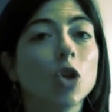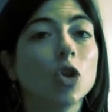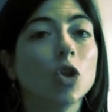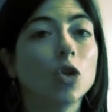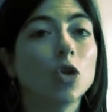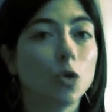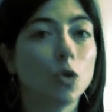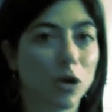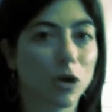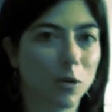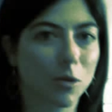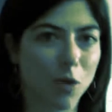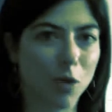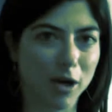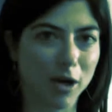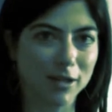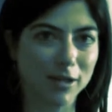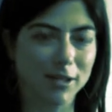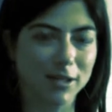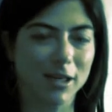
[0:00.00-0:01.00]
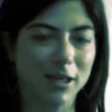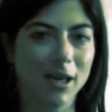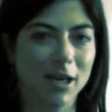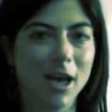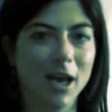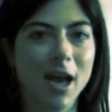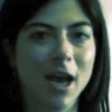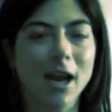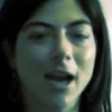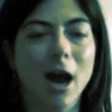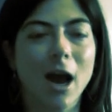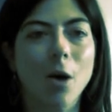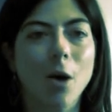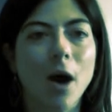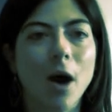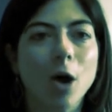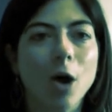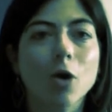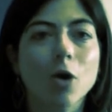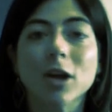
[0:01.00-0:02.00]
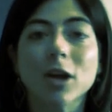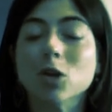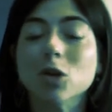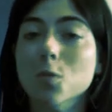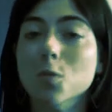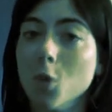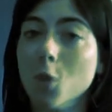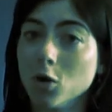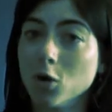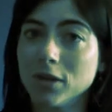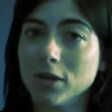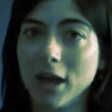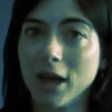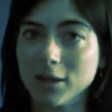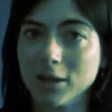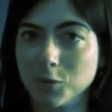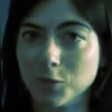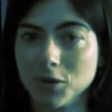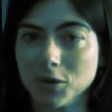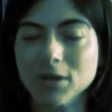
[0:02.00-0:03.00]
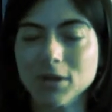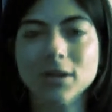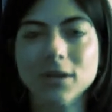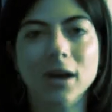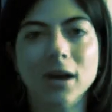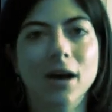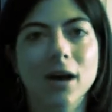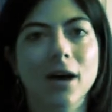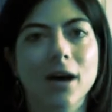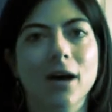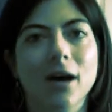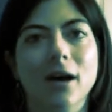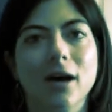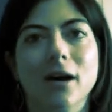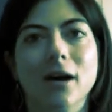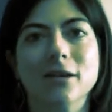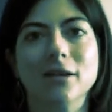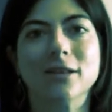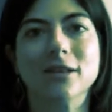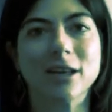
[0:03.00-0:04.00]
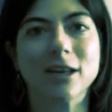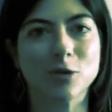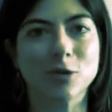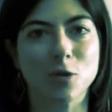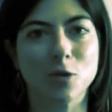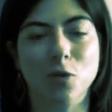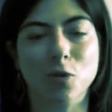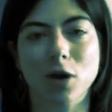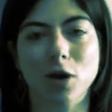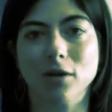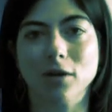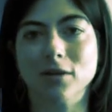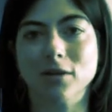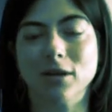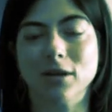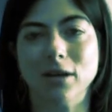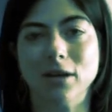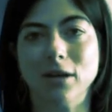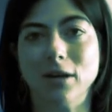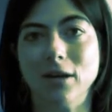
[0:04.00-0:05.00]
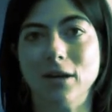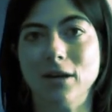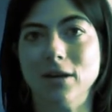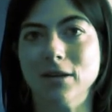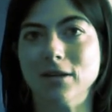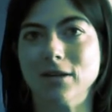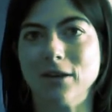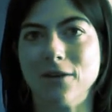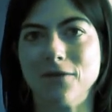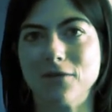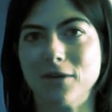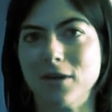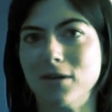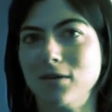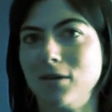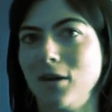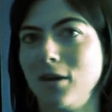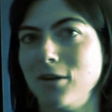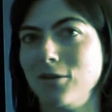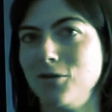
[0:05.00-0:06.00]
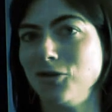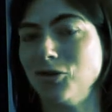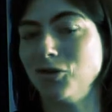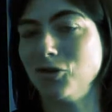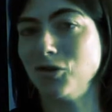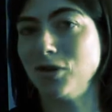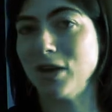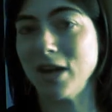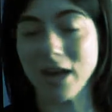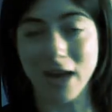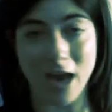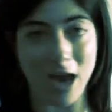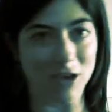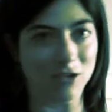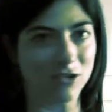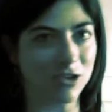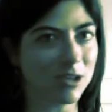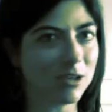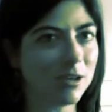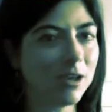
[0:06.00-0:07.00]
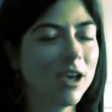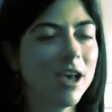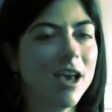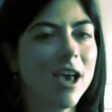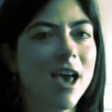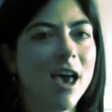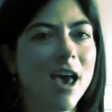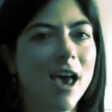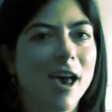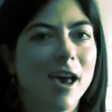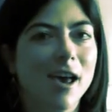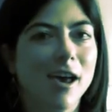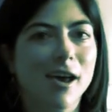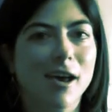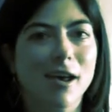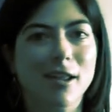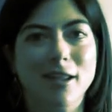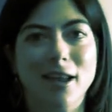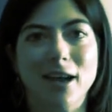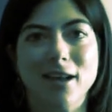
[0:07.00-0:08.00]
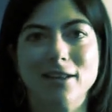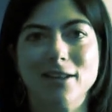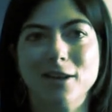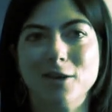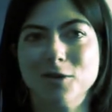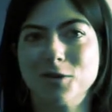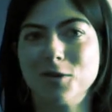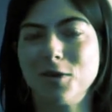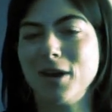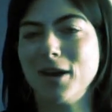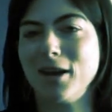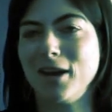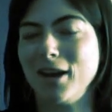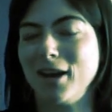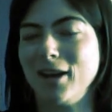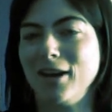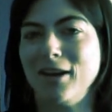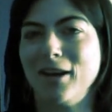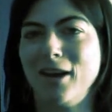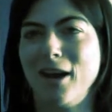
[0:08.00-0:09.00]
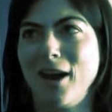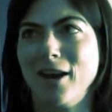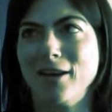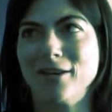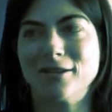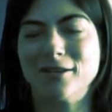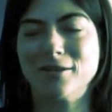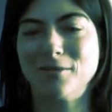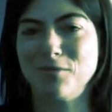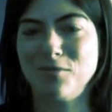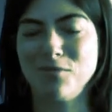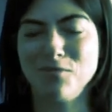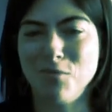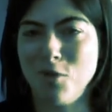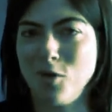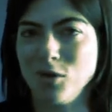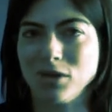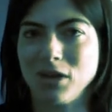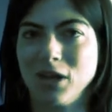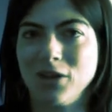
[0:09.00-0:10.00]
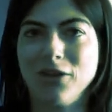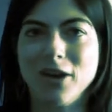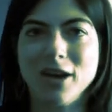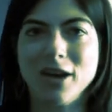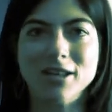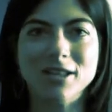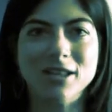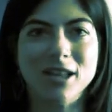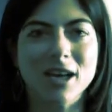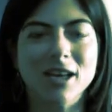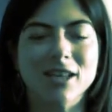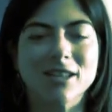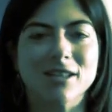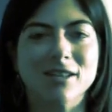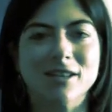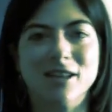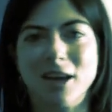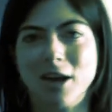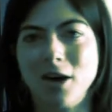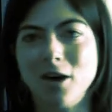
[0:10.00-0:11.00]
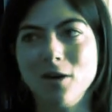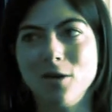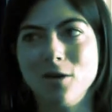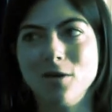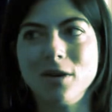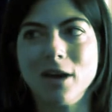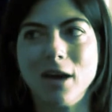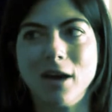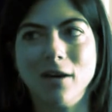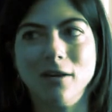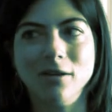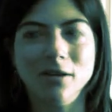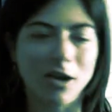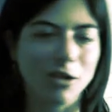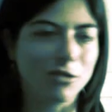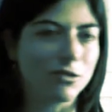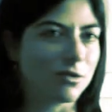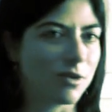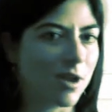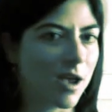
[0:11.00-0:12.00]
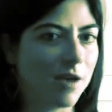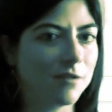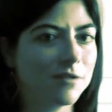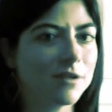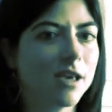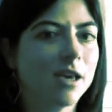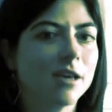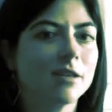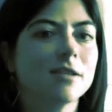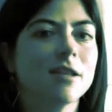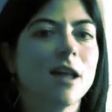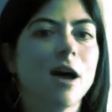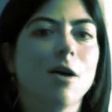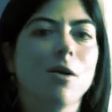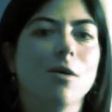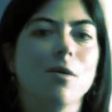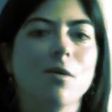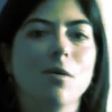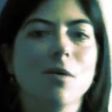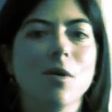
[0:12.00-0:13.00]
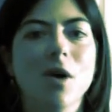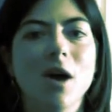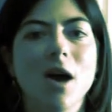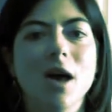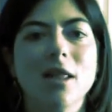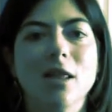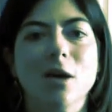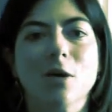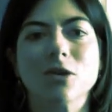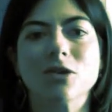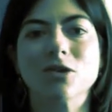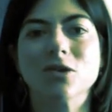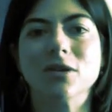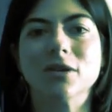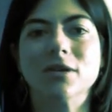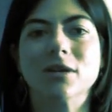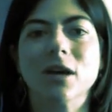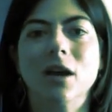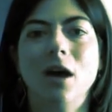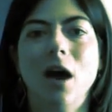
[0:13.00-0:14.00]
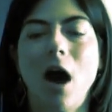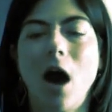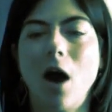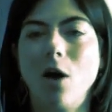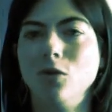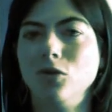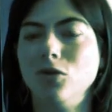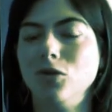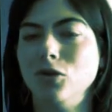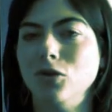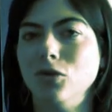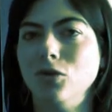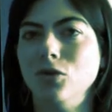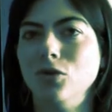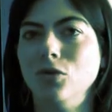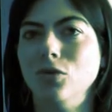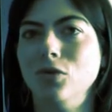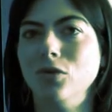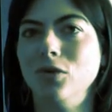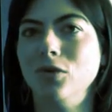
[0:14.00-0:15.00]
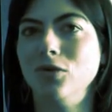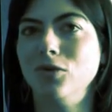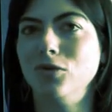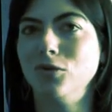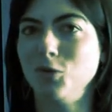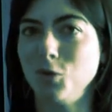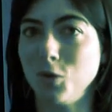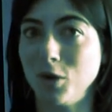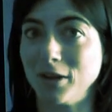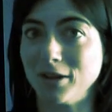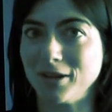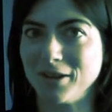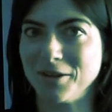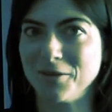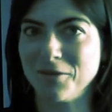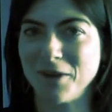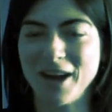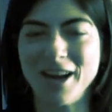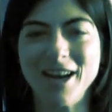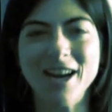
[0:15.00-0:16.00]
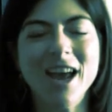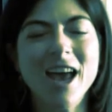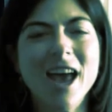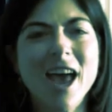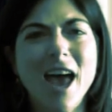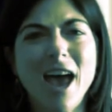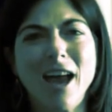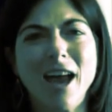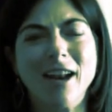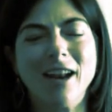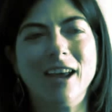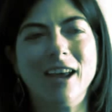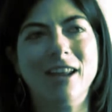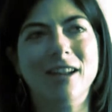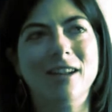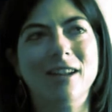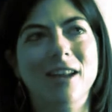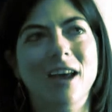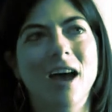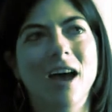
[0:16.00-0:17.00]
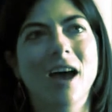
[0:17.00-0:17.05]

during pregnancy. Now, according to most experts, sex during pregnancy is something that you should engage in. And that sounds great. And as most advice does, it's like, oh, okay, I should have sex. Now, the question is, how do you do it, right? And